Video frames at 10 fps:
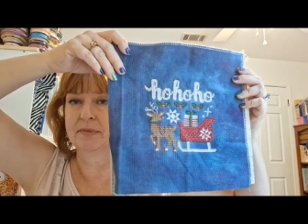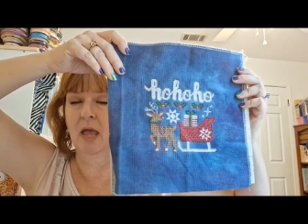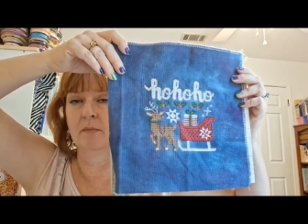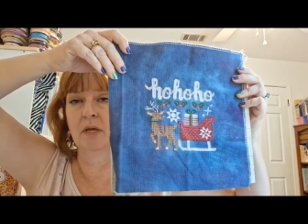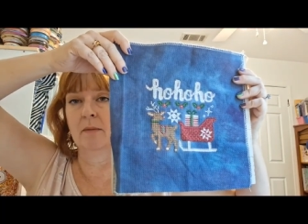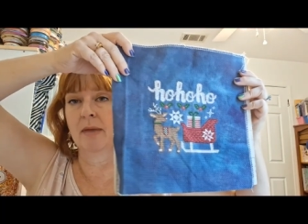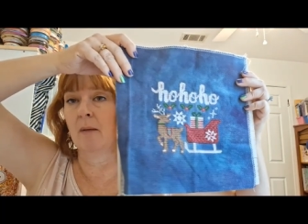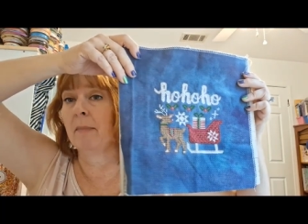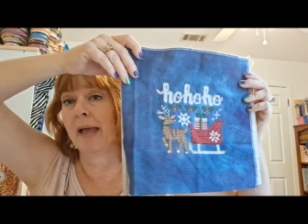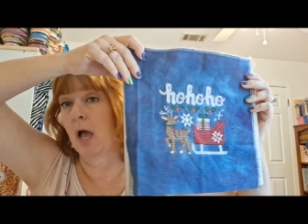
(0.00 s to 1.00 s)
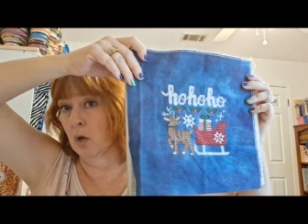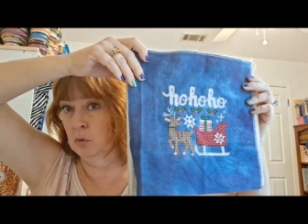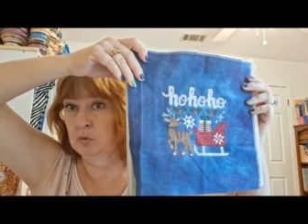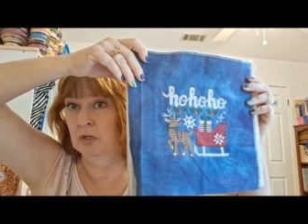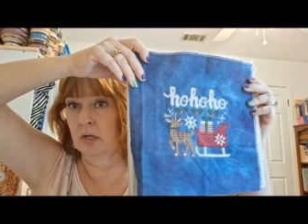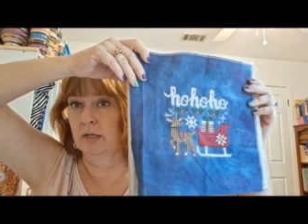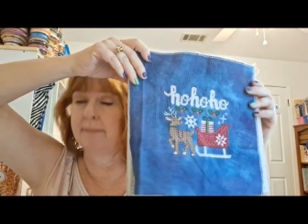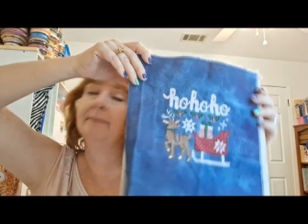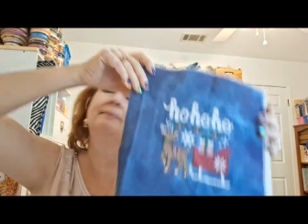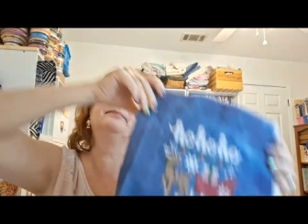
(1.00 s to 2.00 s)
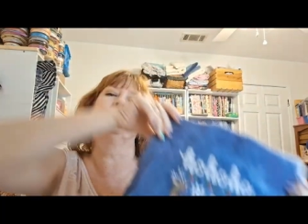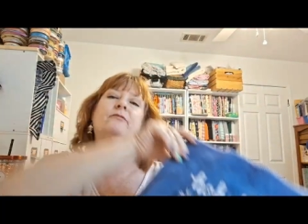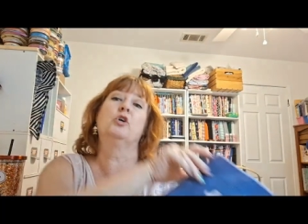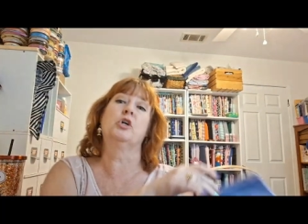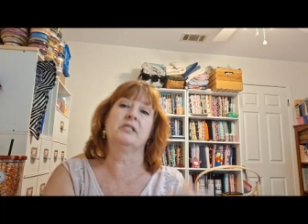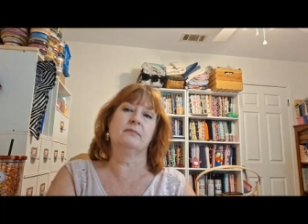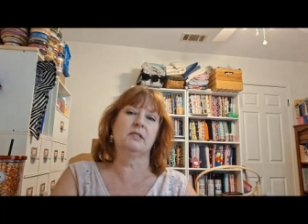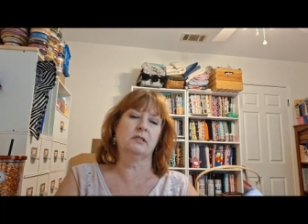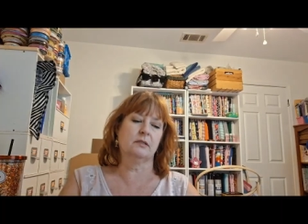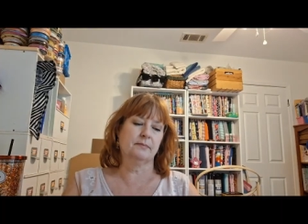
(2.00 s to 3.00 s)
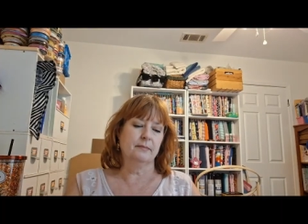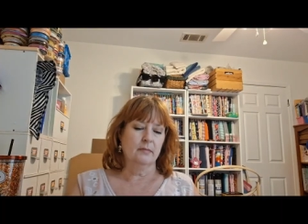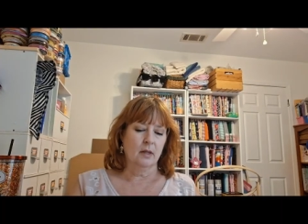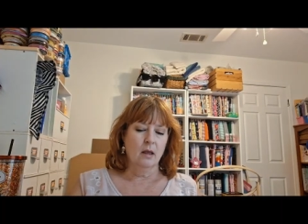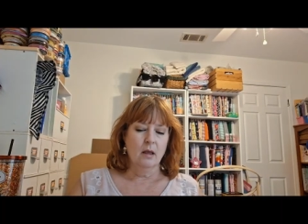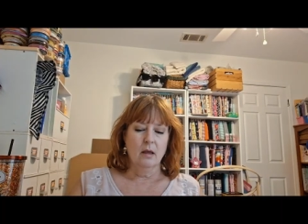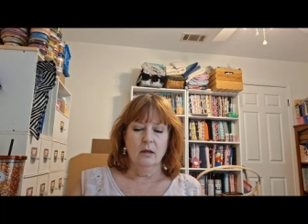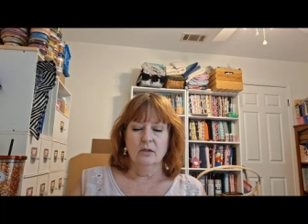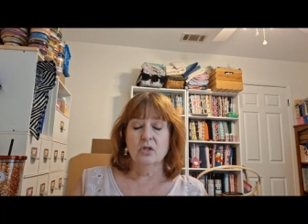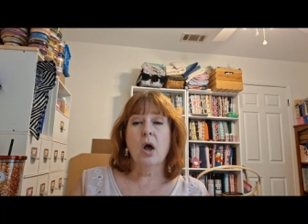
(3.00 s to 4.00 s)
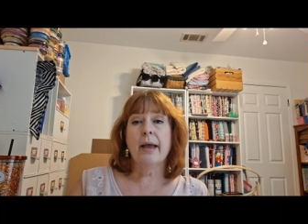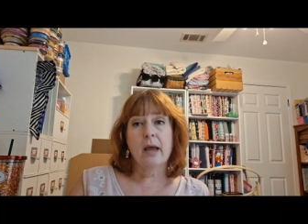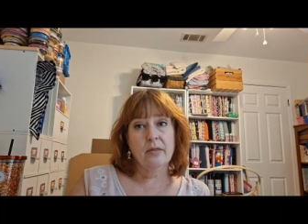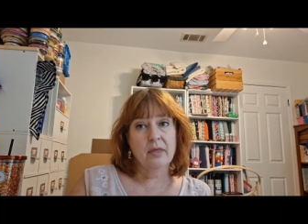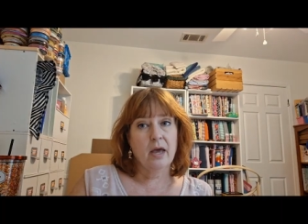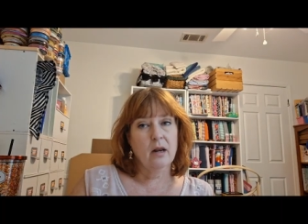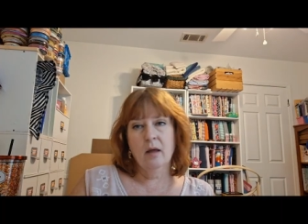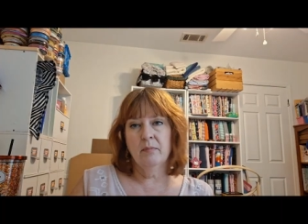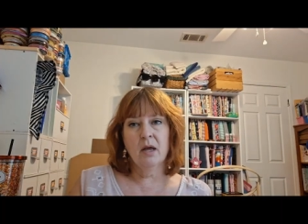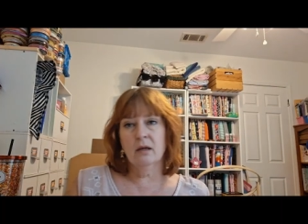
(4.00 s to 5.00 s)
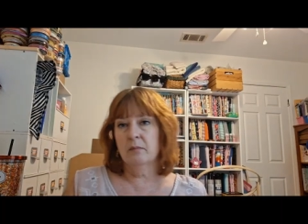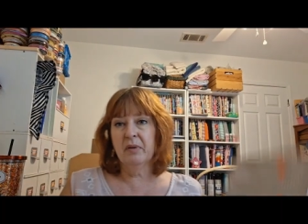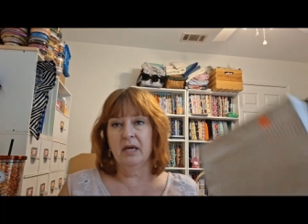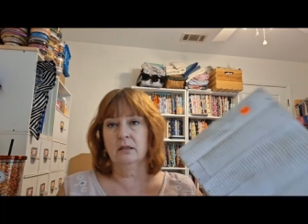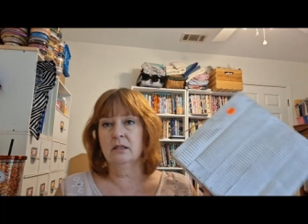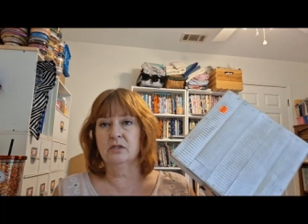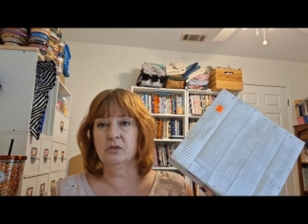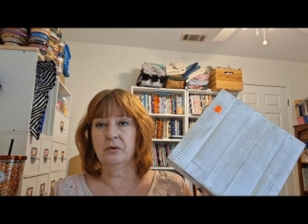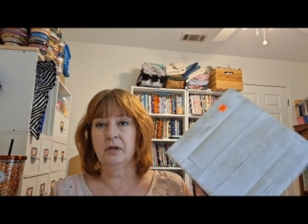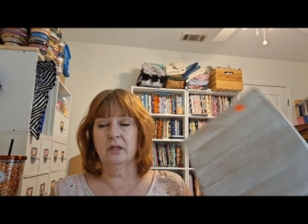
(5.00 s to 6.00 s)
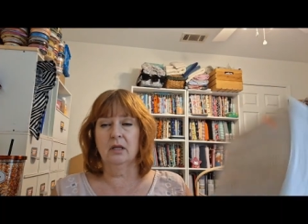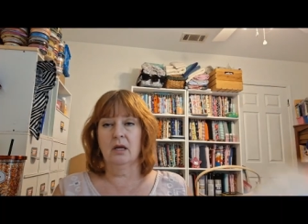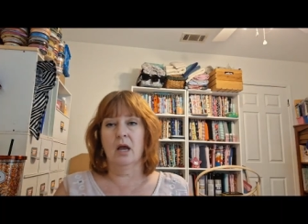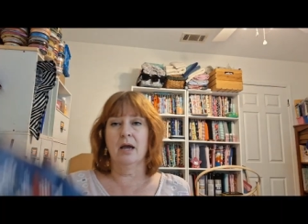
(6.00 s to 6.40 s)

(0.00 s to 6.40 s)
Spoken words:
I'm gonna mount my hose on it for Christmas. So I got that. Now I'm not gonna paint this or anything.